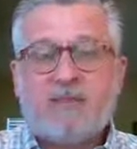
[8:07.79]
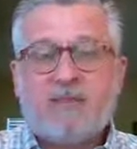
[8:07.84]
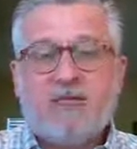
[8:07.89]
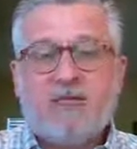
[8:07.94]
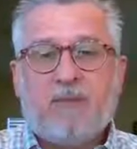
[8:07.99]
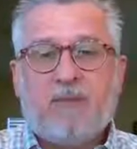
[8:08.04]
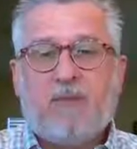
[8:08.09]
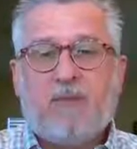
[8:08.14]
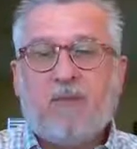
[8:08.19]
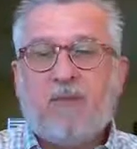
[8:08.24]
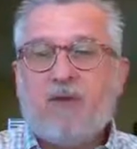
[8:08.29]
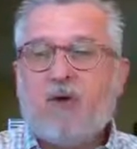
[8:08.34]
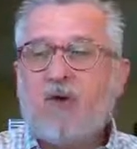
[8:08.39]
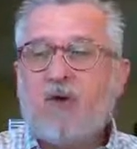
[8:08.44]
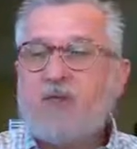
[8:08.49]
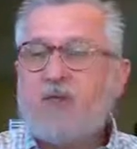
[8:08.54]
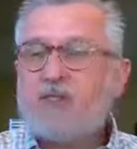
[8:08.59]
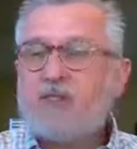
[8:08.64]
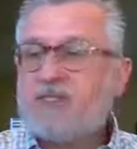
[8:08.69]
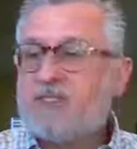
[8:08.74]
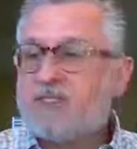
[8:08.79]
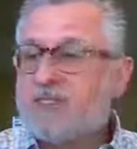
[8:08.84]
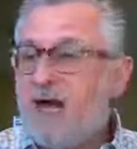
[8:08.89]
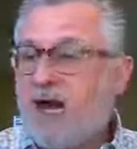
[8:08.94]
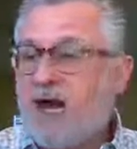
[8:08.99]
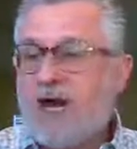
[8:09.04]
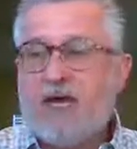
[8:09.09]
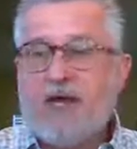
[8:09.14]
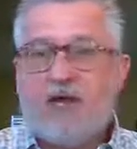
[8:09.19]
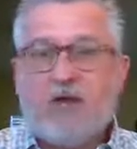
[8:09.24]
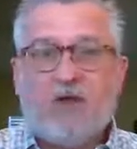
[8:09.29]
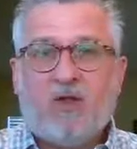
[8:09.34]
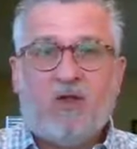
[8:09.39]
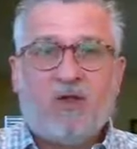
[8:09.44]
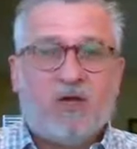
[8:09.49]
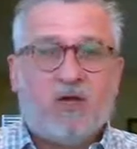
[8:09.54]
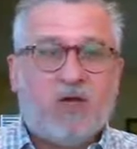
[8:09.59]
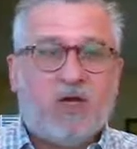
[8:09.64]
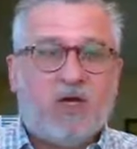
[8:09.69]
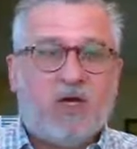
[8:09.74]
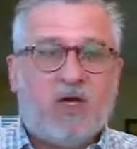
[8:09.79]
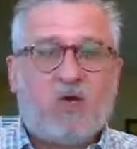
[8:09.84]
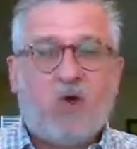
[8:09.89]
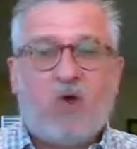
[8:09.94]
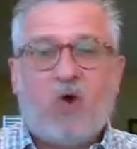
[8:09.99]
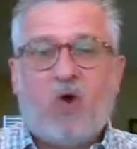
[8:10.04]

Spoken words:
they promote a style, look,